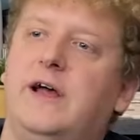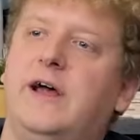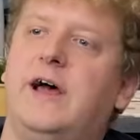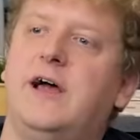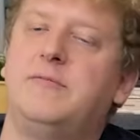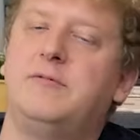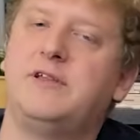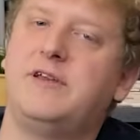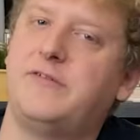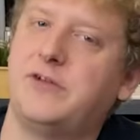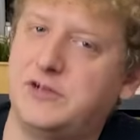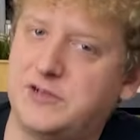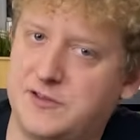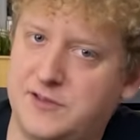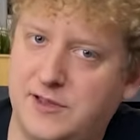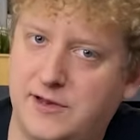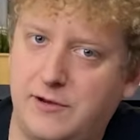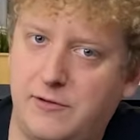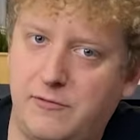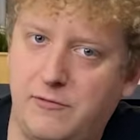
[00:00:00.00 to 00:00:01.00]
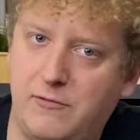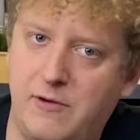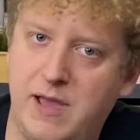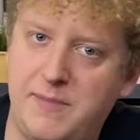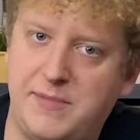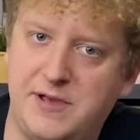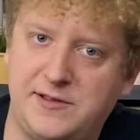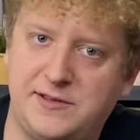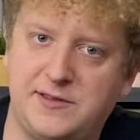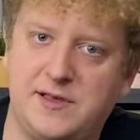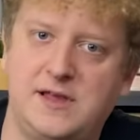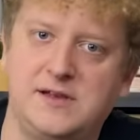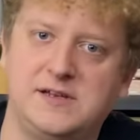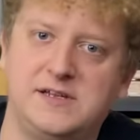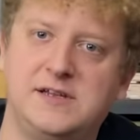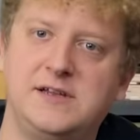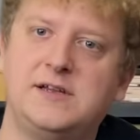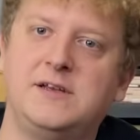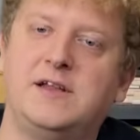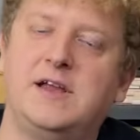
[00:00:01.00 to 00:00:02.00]
I believe I just said
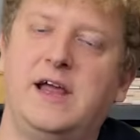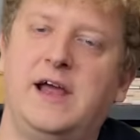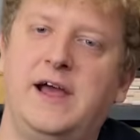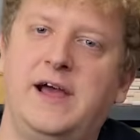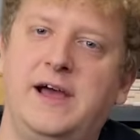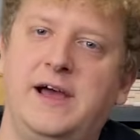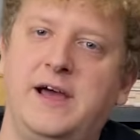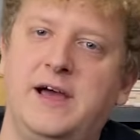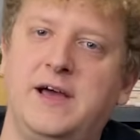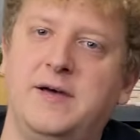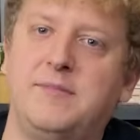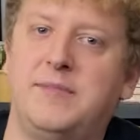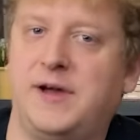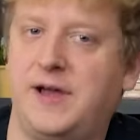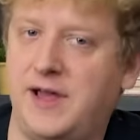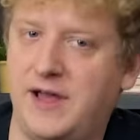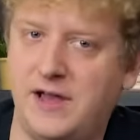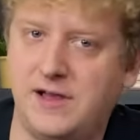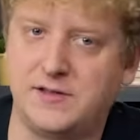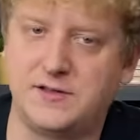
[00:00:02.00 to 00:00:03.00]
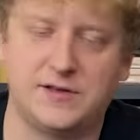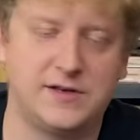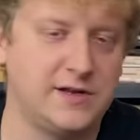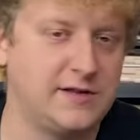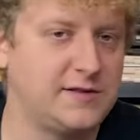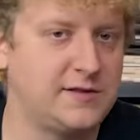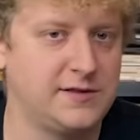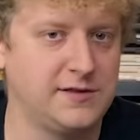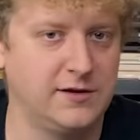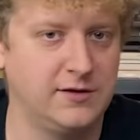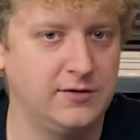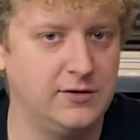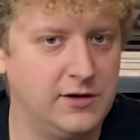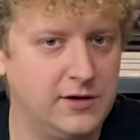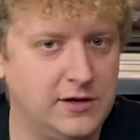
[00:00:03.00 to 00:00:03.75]
represented by accident, so